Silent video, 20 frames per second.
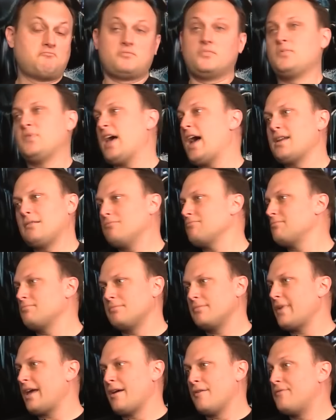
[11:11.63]
that
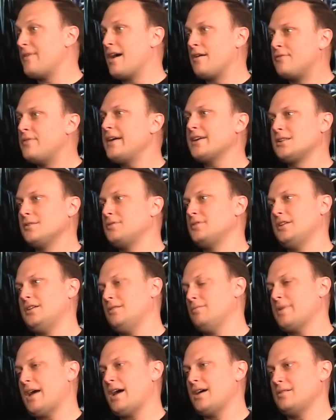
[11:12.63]

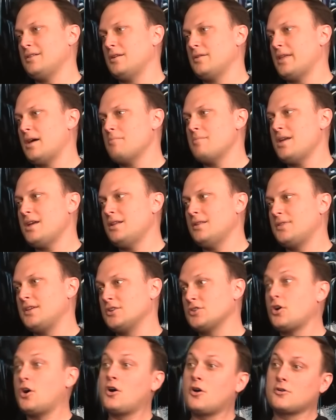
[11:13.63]
effectively had, that made
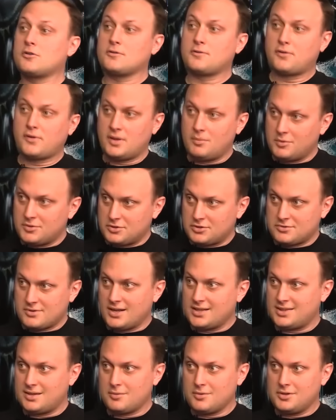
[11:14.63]
things harder for them with the
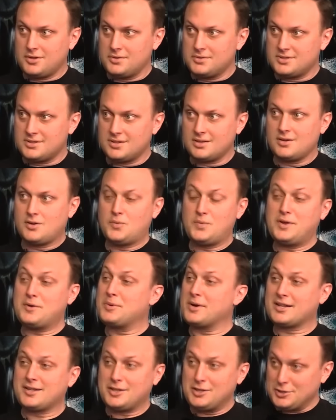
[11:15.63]
strat they were using. We
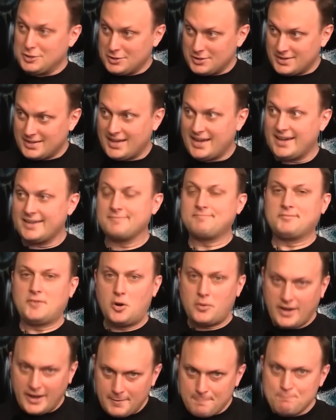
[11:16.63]
quickly heard that,
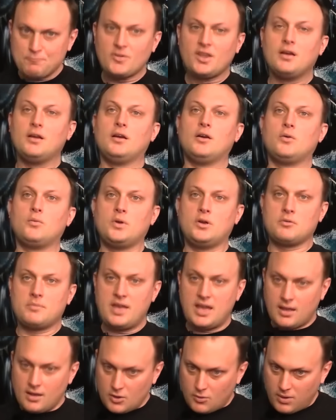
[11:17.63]
okay, we were
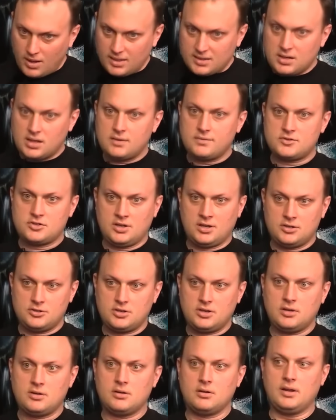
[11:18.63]
making a qualitative change
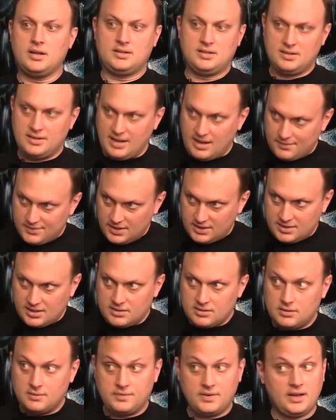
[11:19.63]
here, it didn't have the
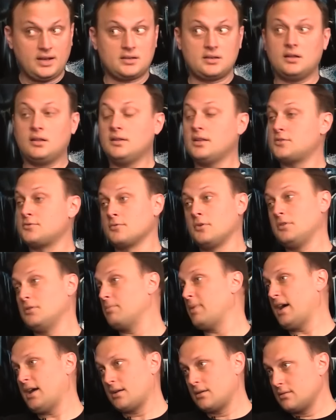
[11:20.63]
intended effect, let's roll it
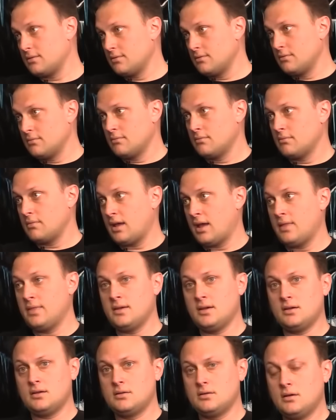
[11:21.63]
back. And
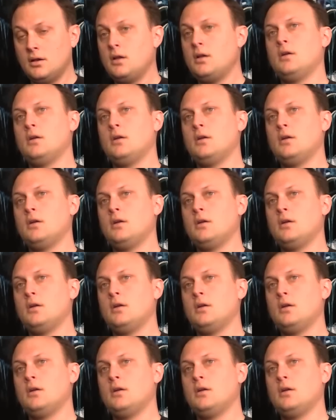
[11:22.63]
then